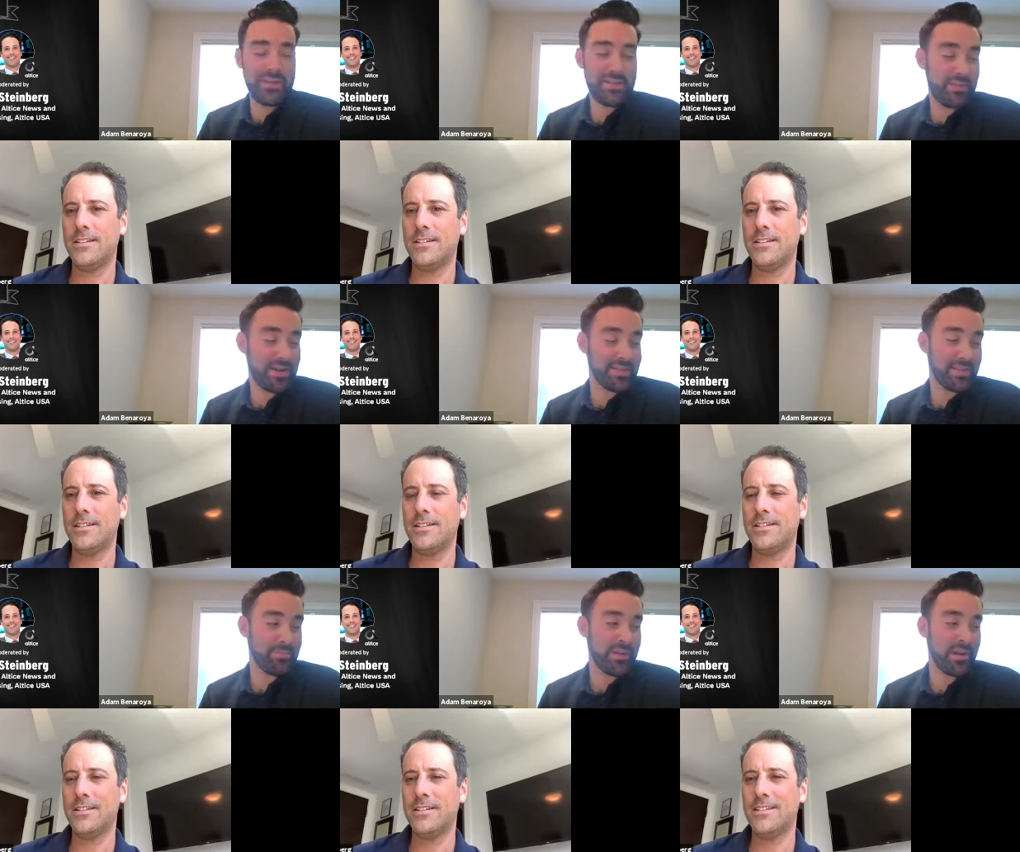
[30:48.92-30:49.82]
Speaker 1: address
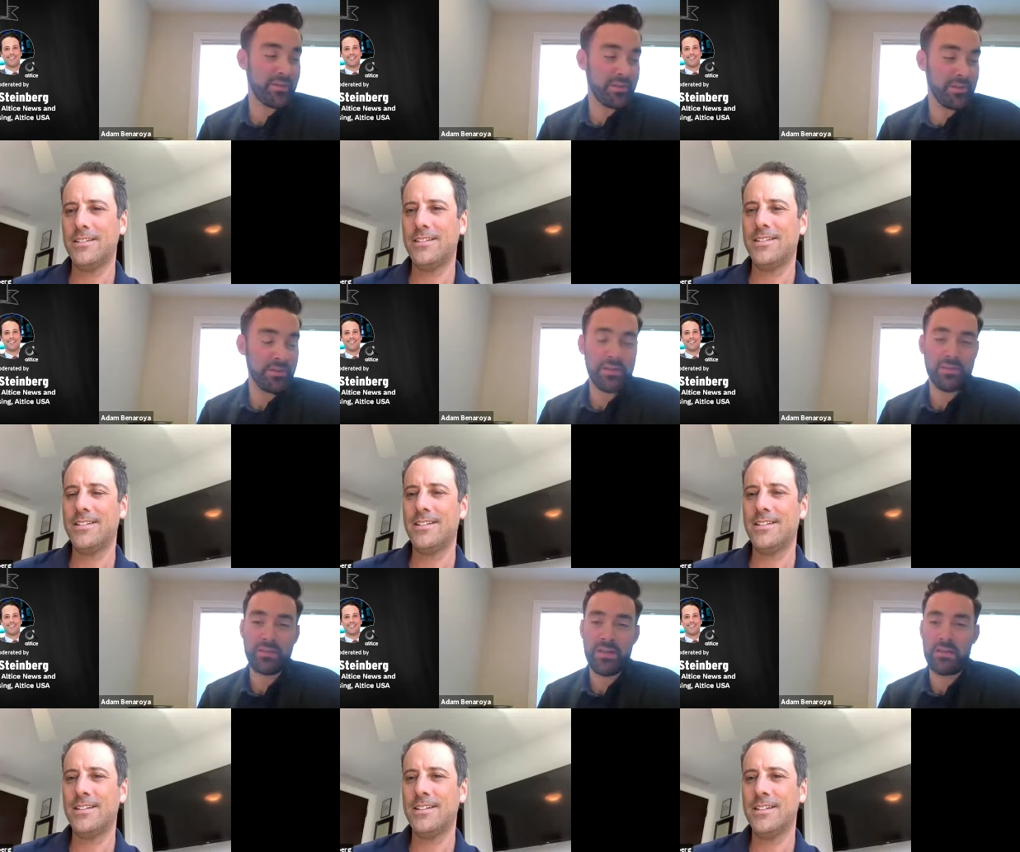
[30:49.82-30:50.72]
it. But on the
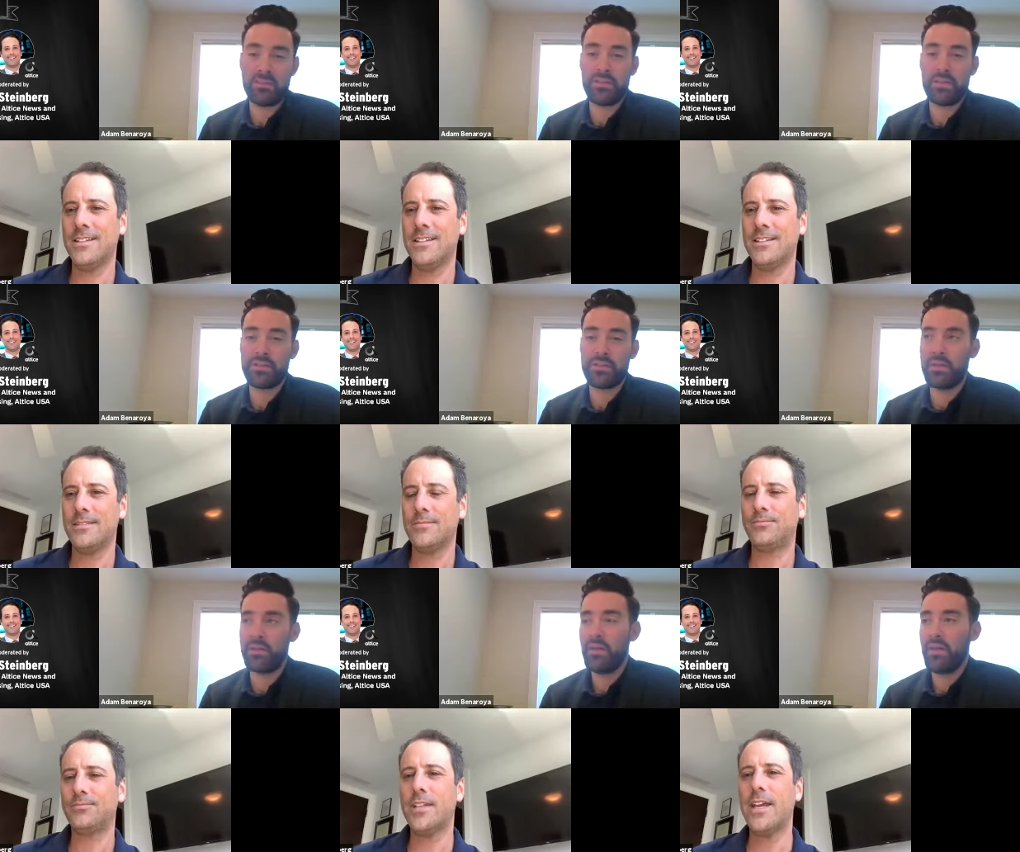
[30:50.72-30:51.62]
cookieless
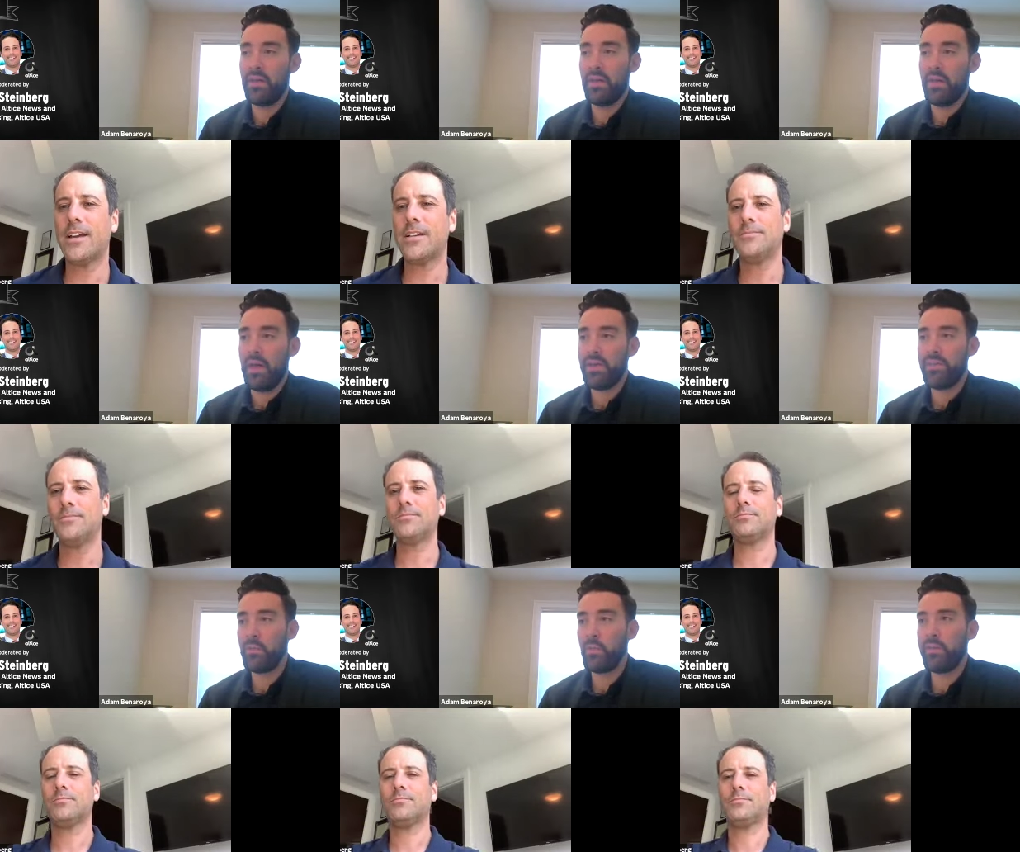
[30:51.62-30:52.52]
conversation, yeah, I
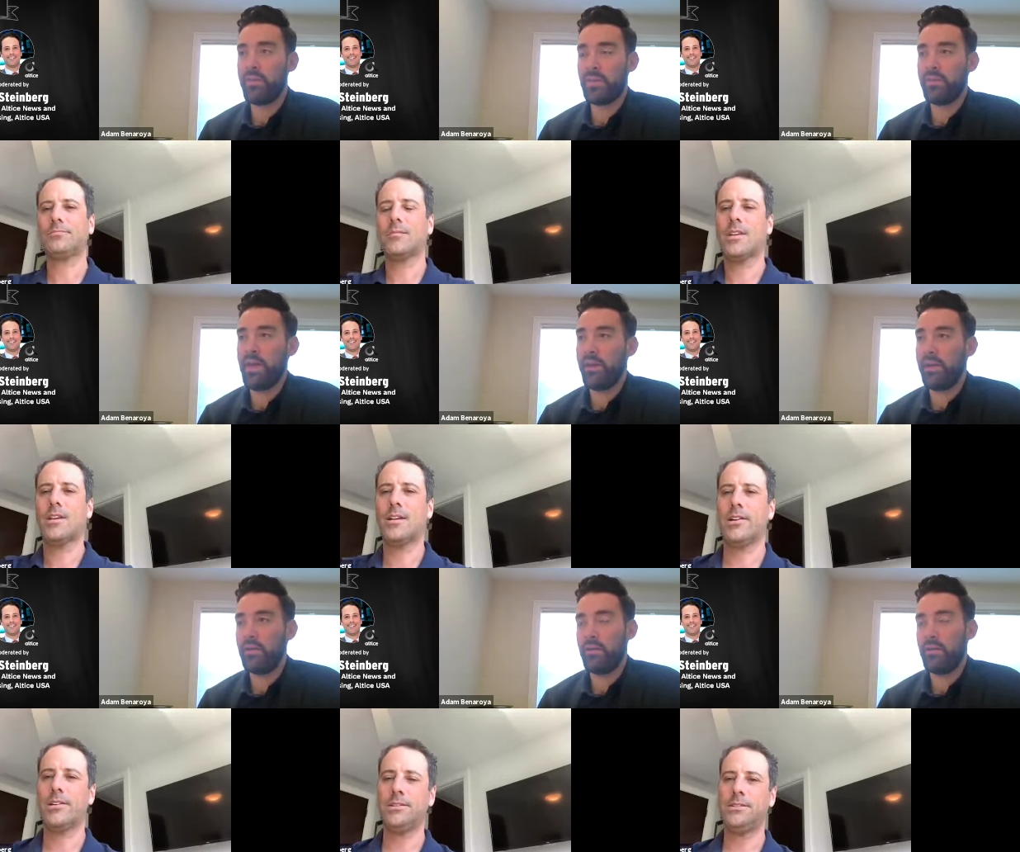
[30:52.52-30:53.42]
think one thing that
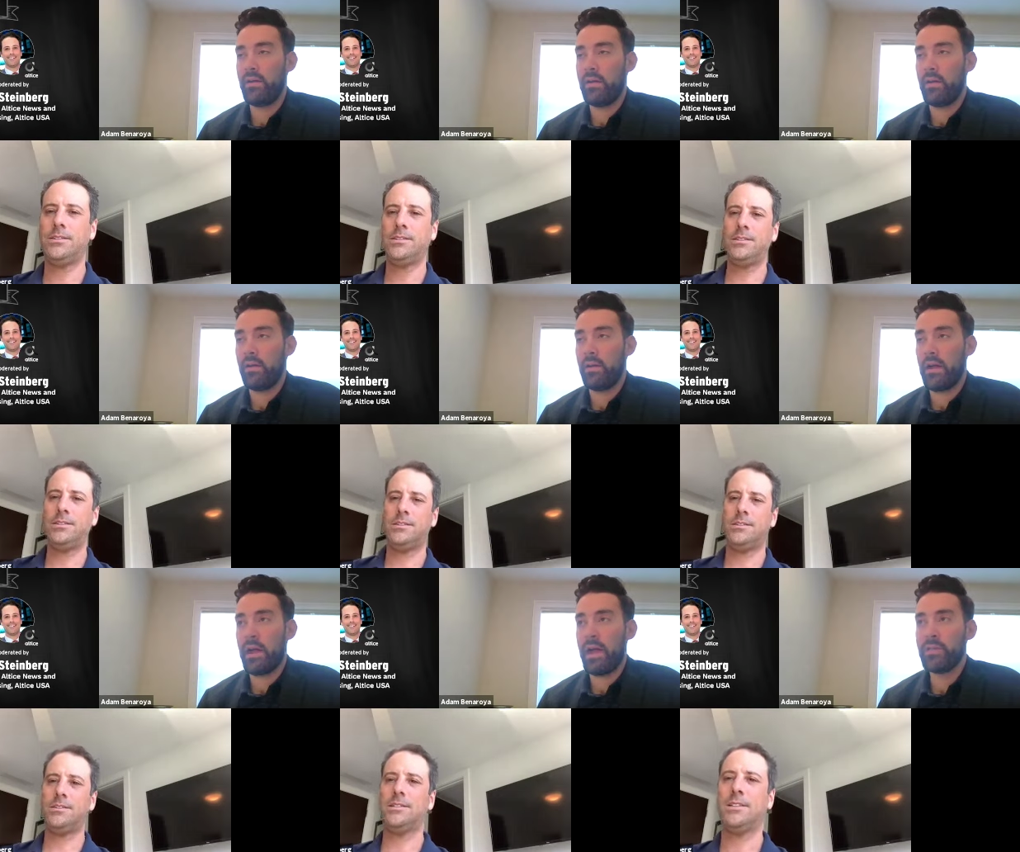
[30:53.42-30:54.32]

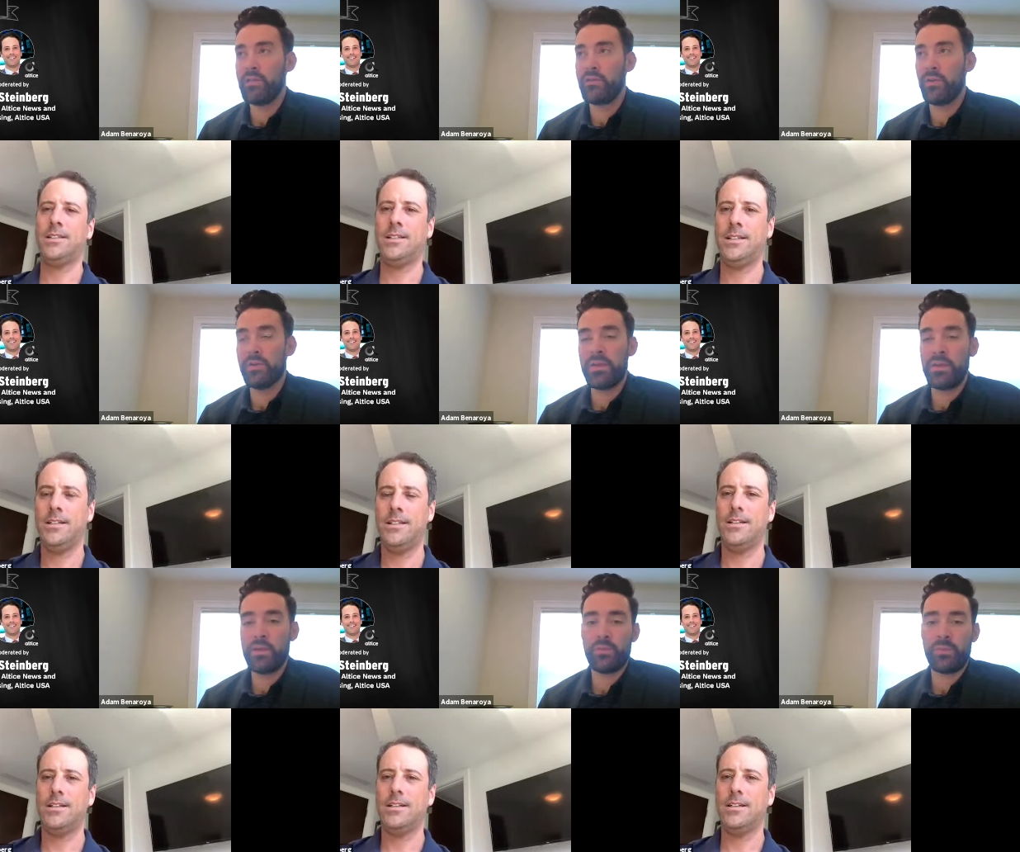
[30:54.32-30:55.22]
I don't
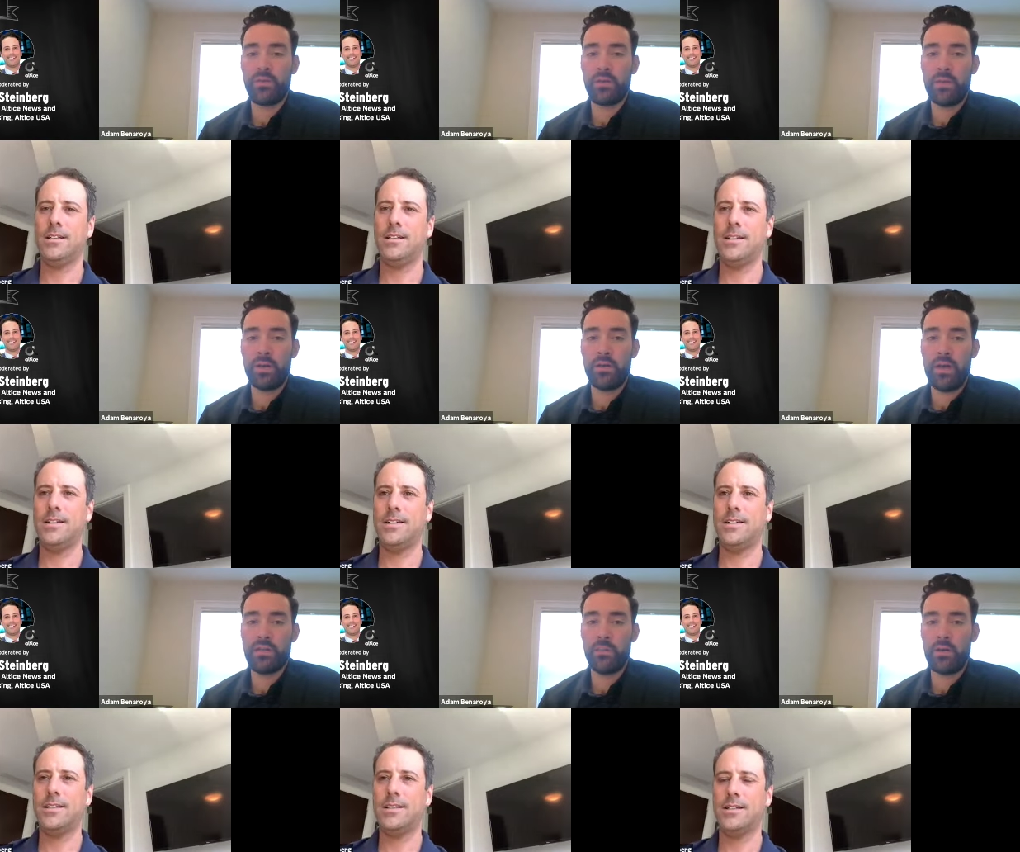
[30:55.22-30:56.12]
hear spoken about
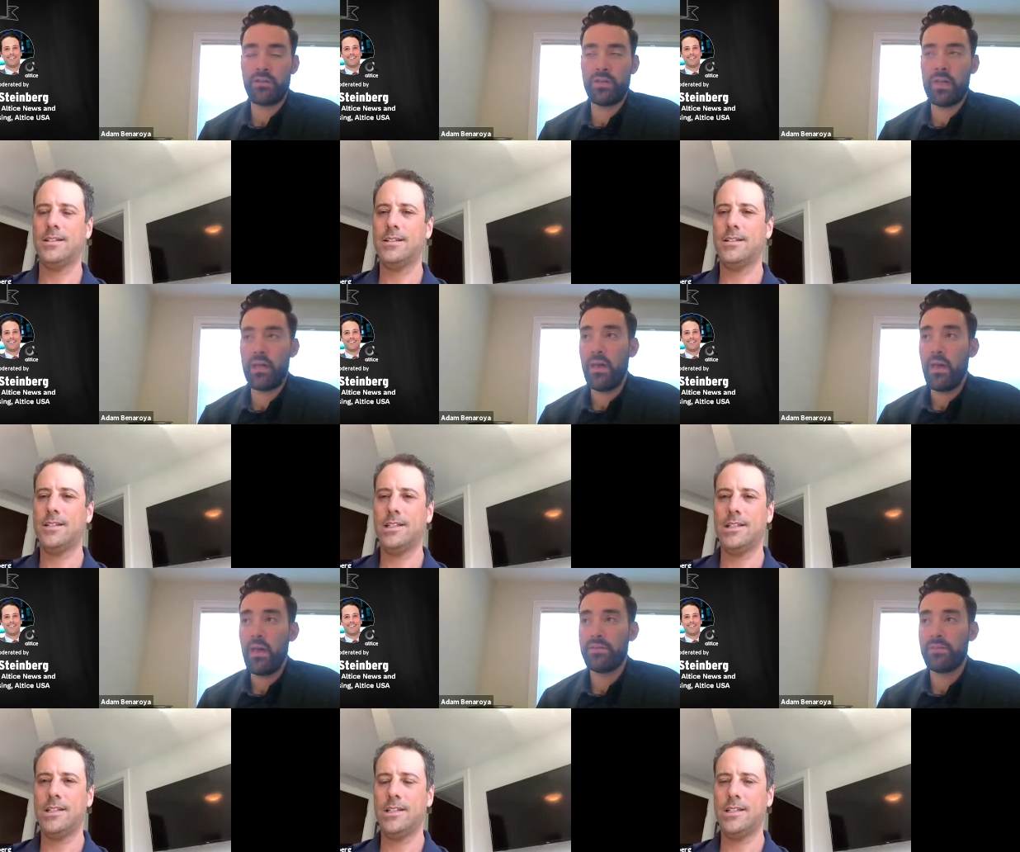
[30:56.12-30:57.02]
as much. And I,
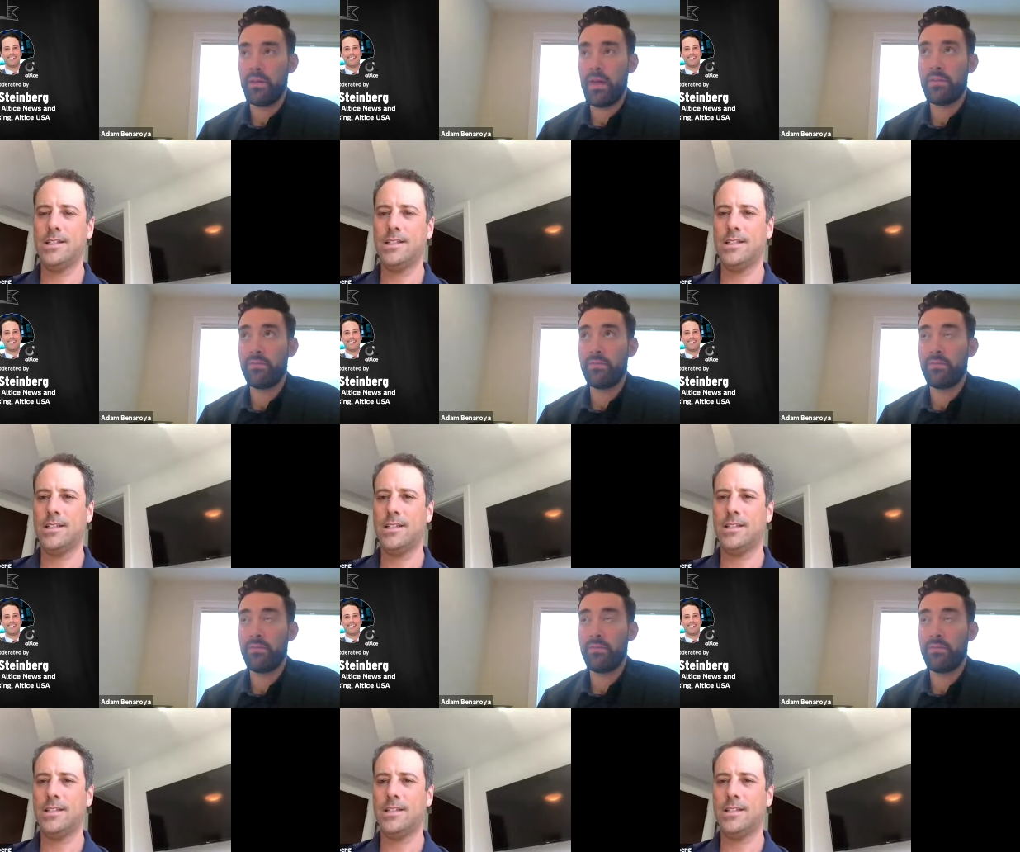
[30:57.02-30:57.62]
i